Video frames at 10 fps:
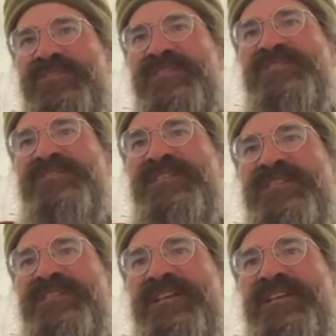
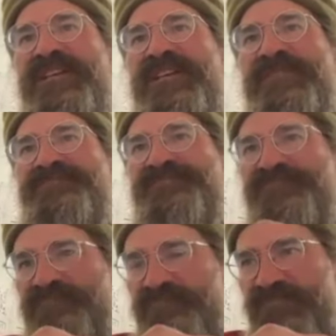listening and
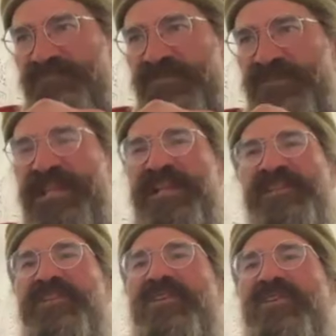letting
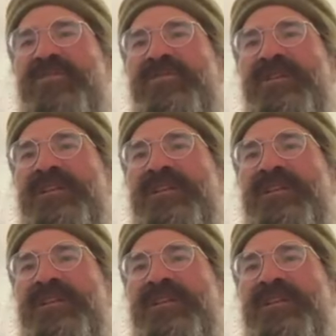go,